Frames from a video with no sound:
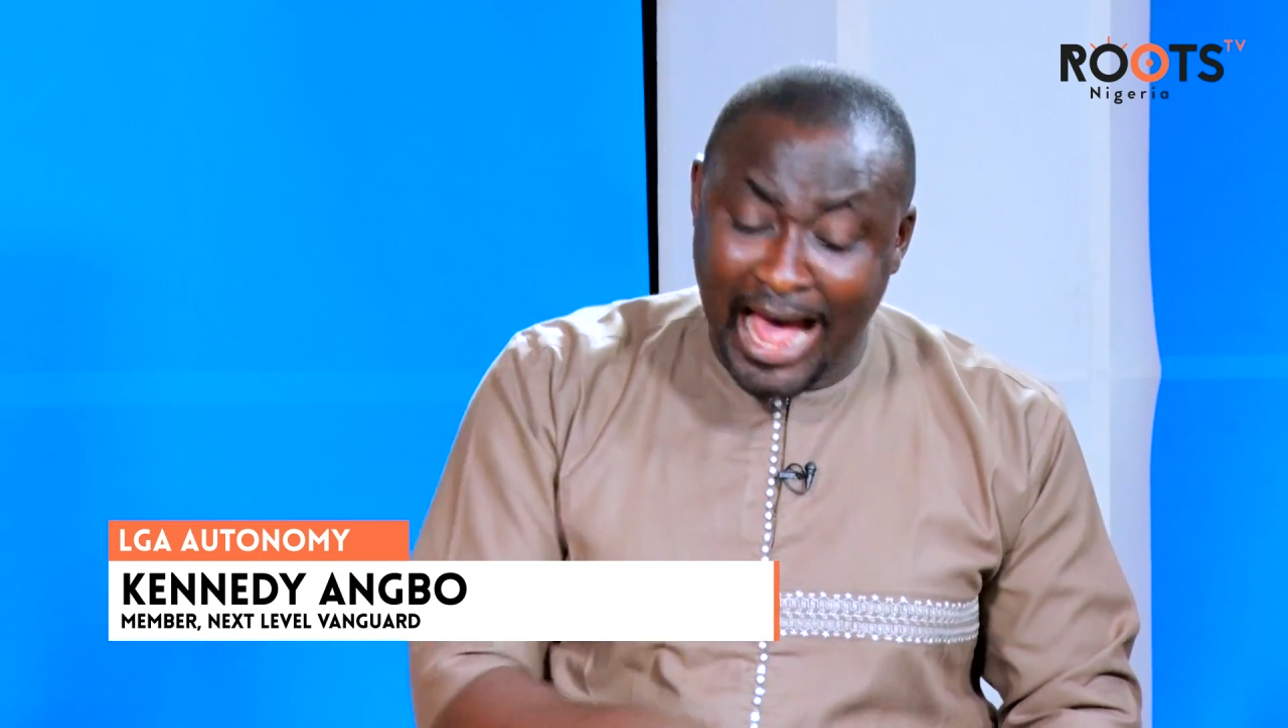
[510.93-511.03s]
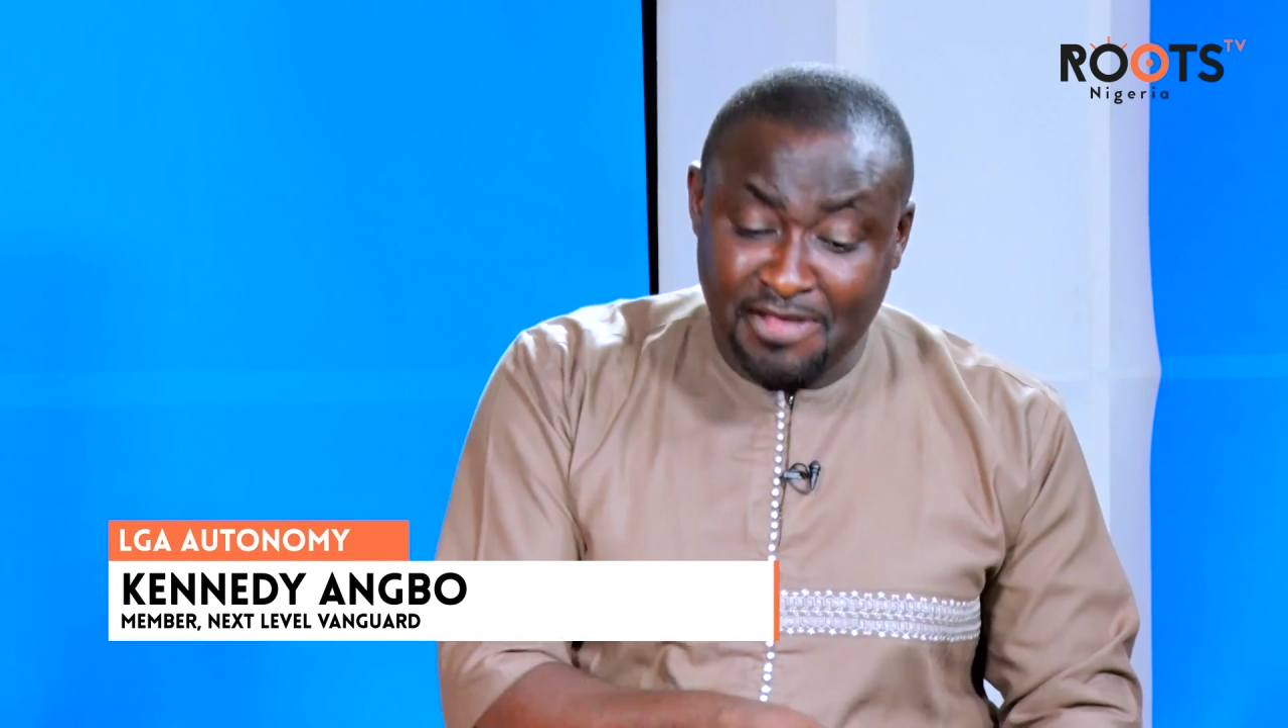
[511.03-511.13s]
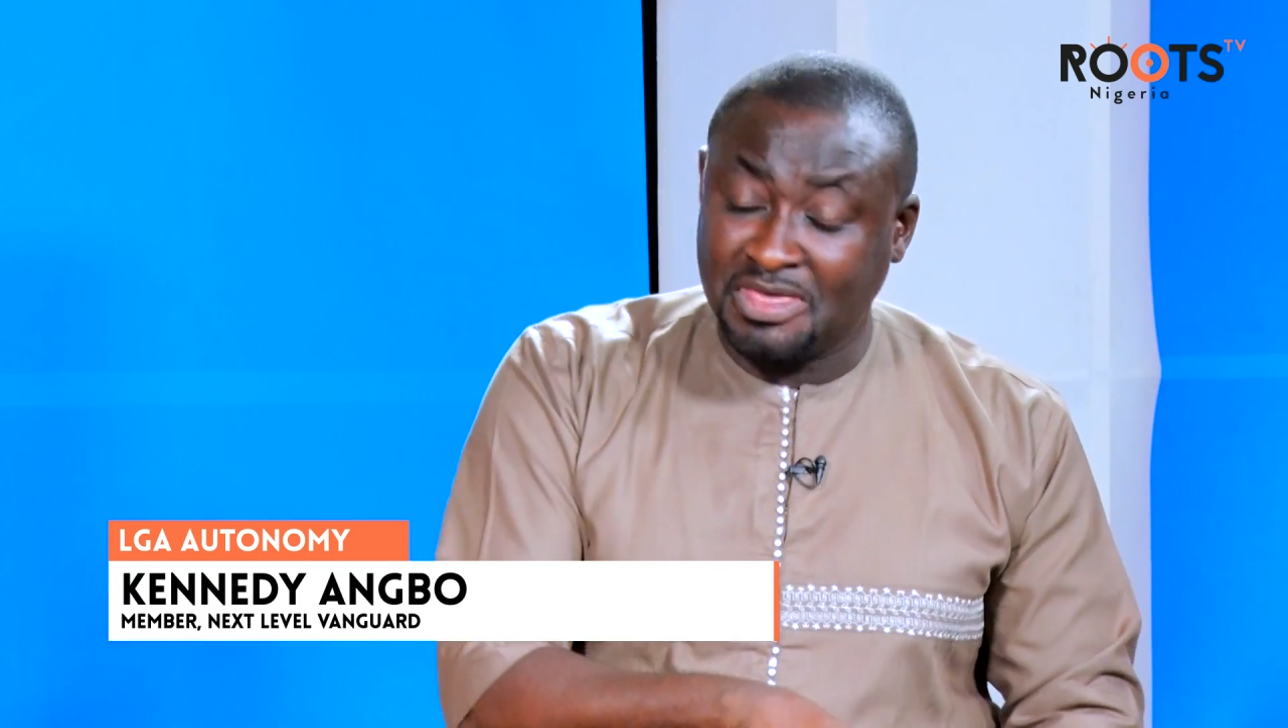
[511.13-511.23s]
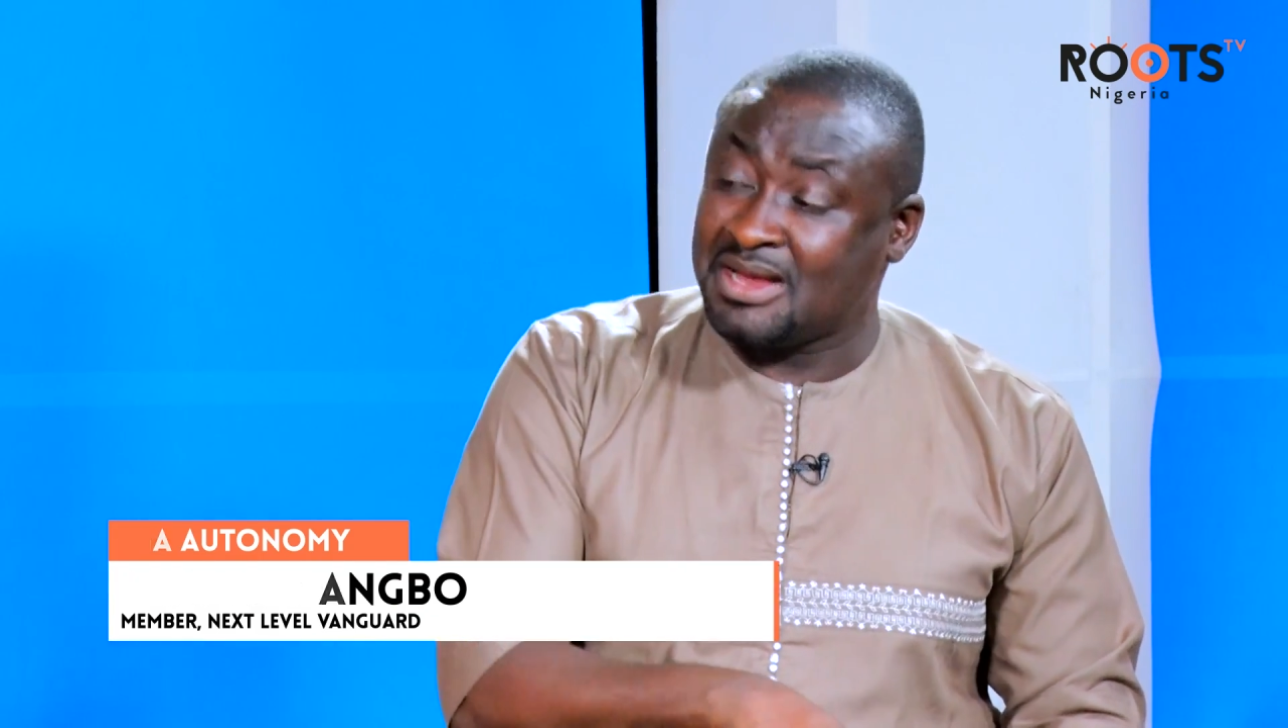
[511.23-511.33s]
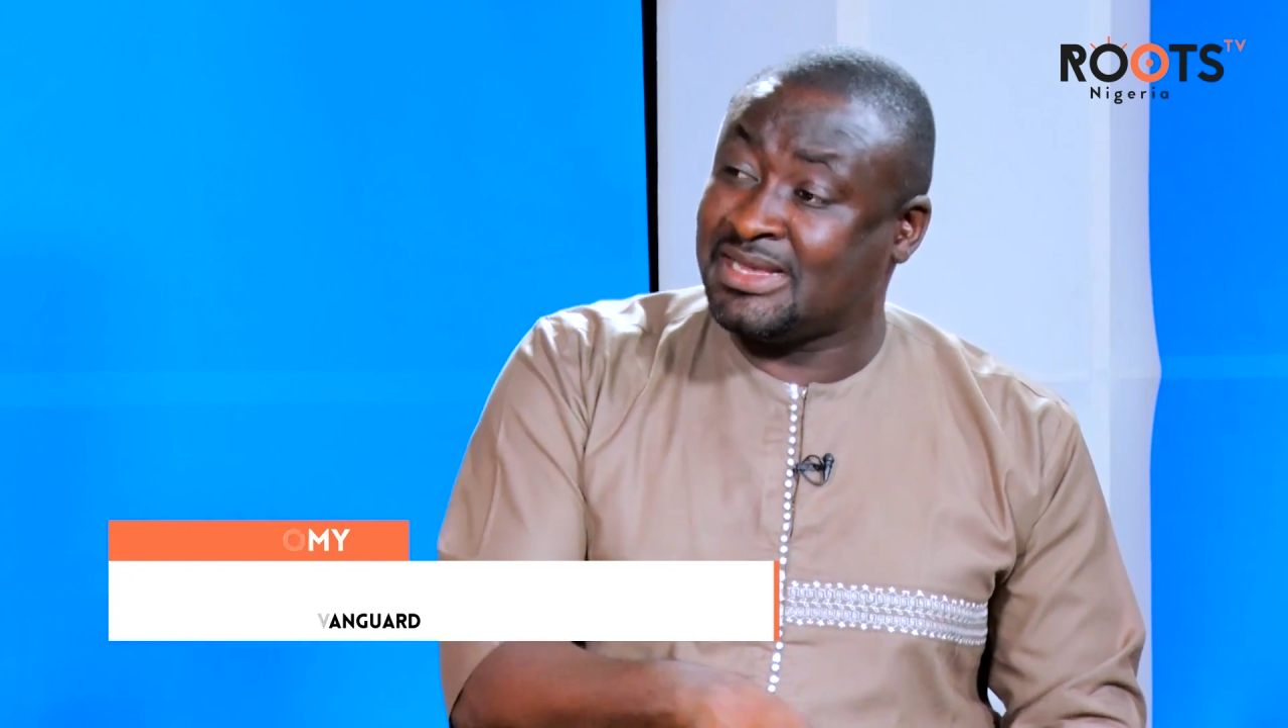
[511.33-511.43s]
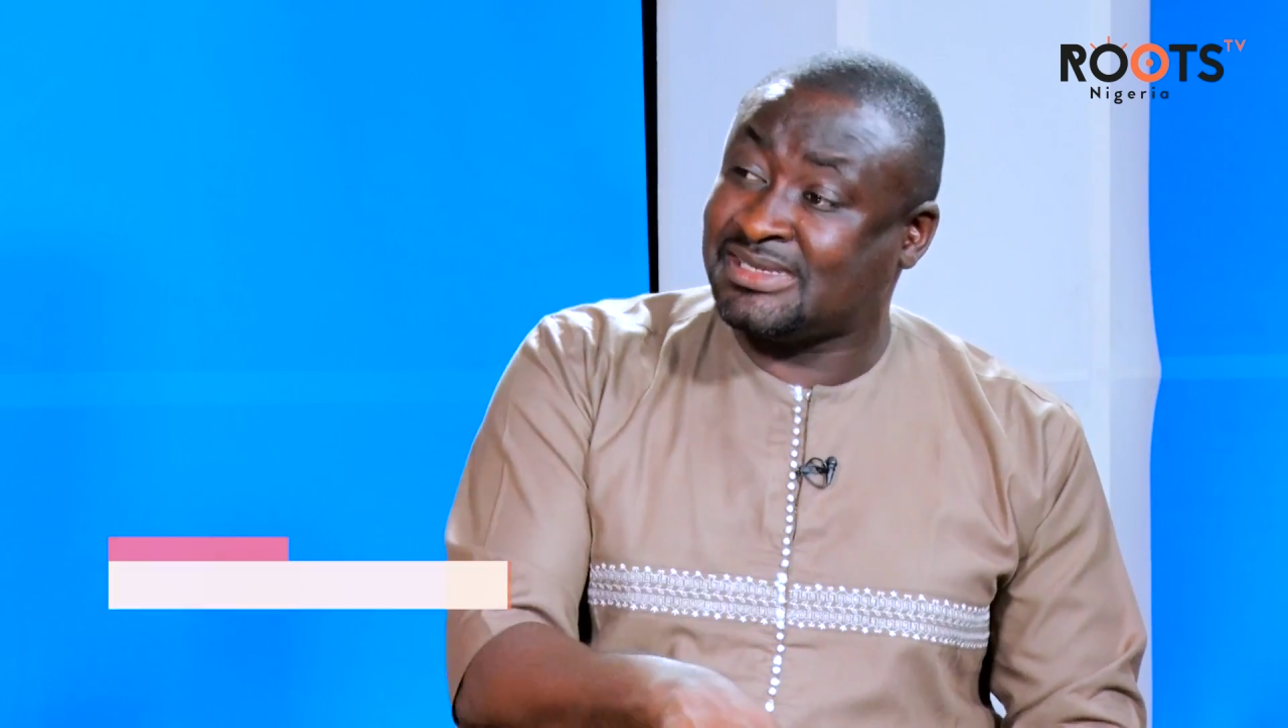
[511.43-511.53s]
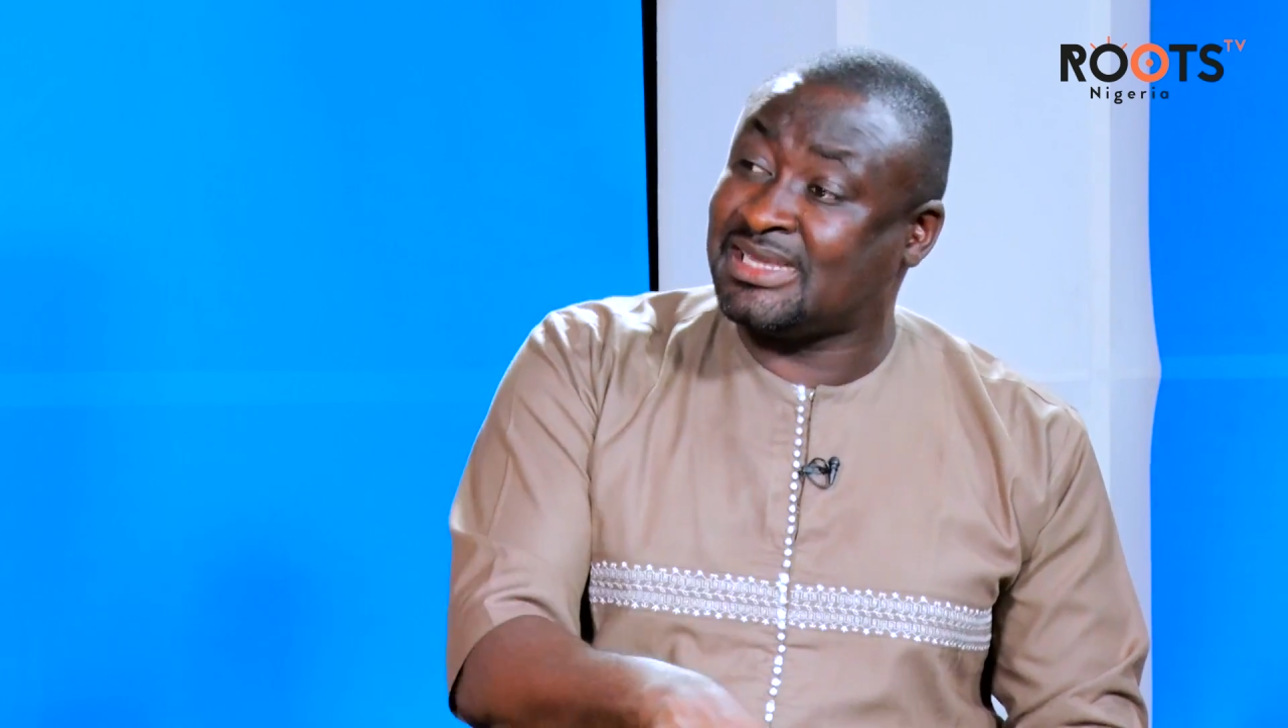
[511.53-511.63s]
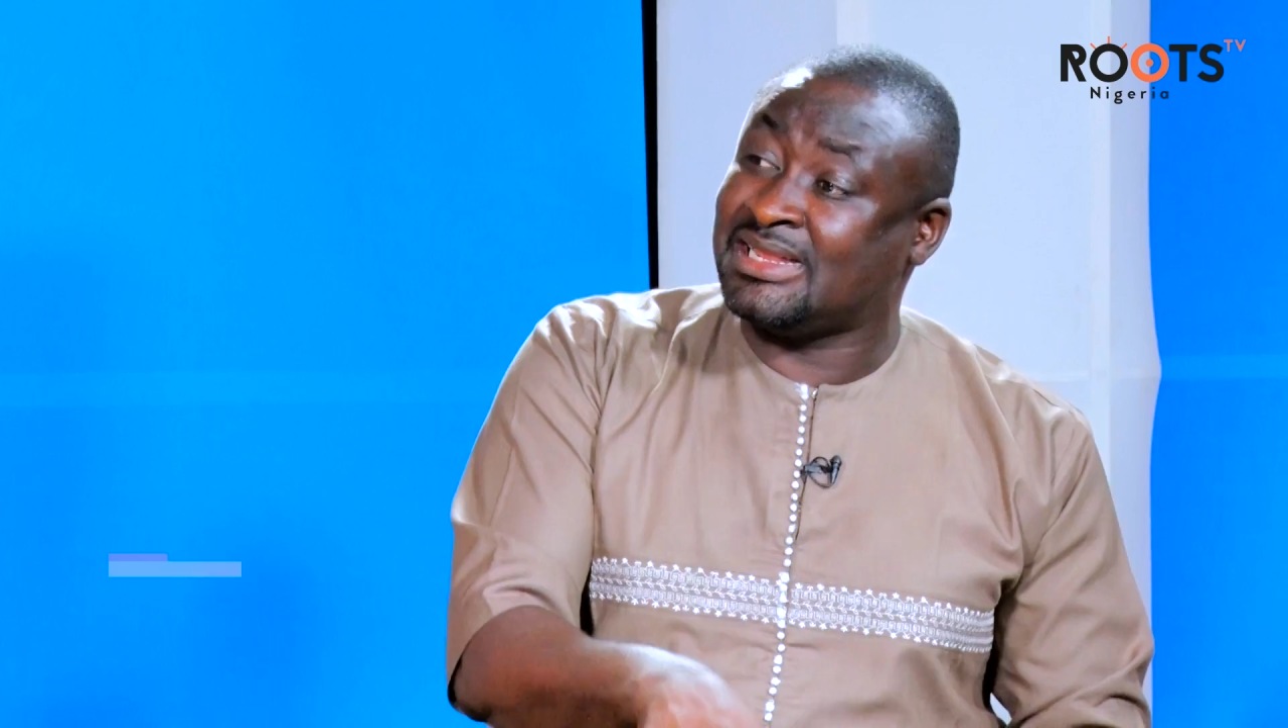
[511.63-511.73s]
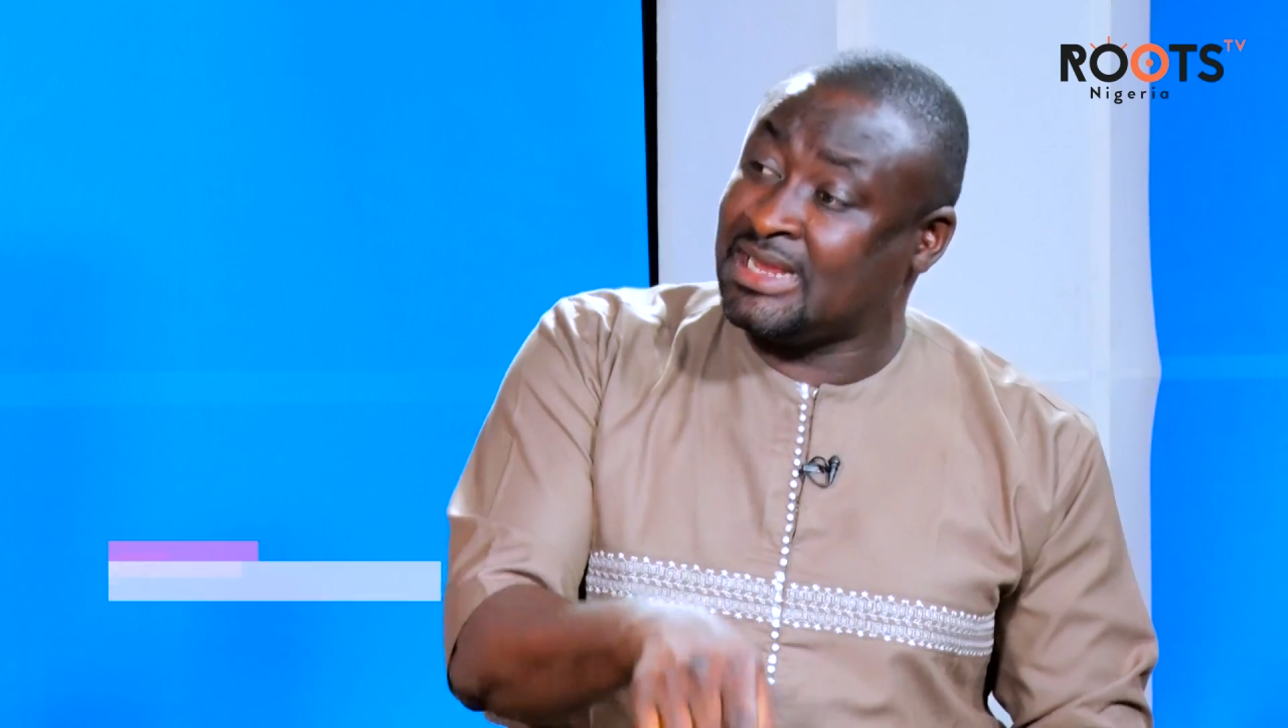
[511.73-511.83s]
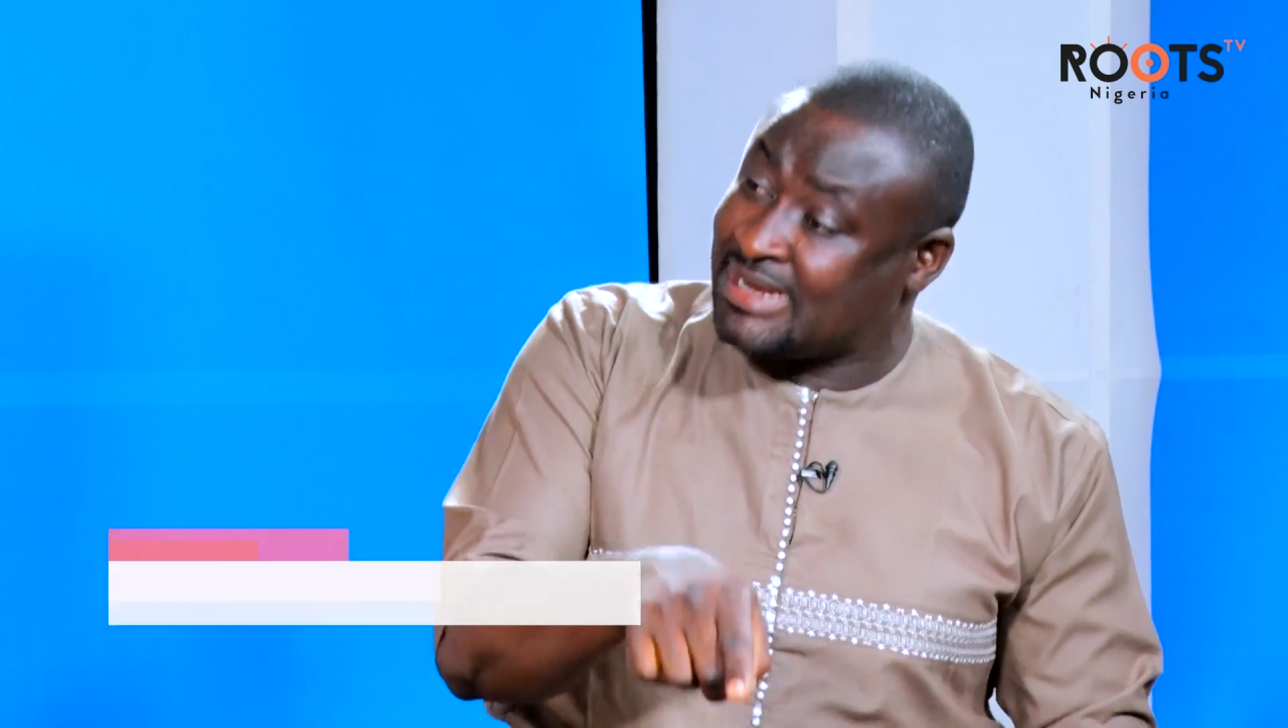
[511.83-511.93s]
I think it's
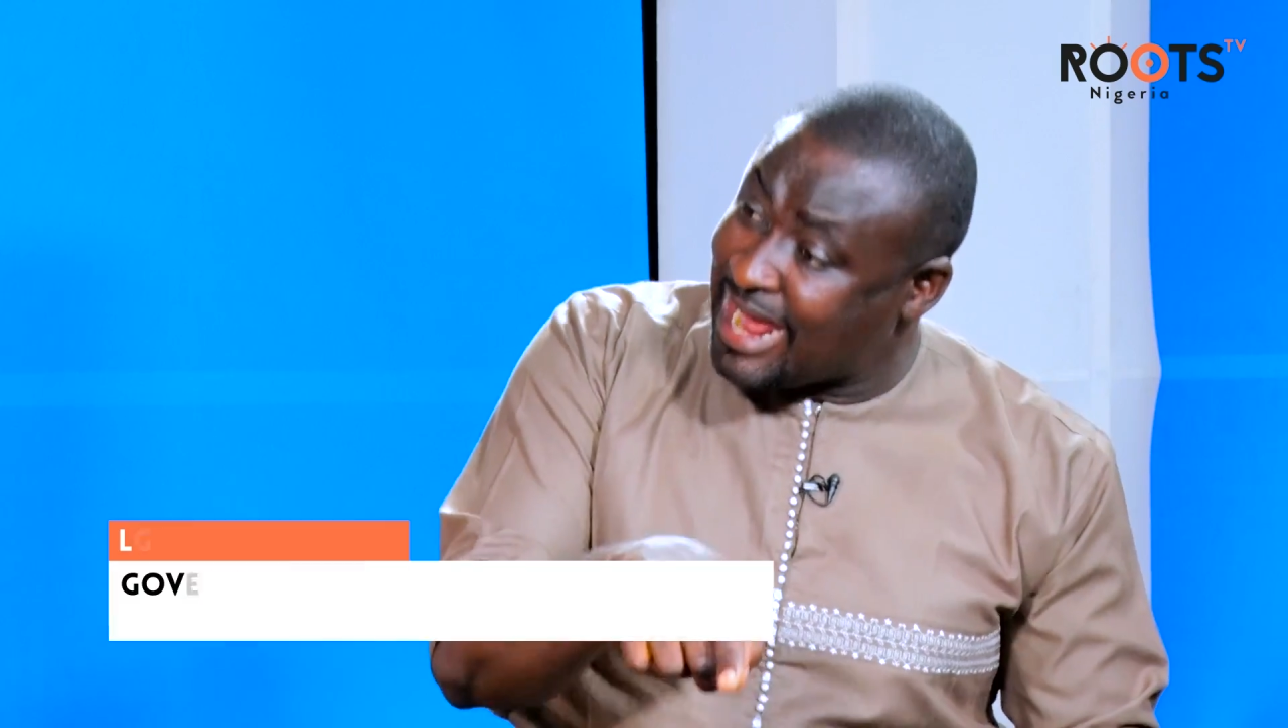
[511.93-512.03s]
in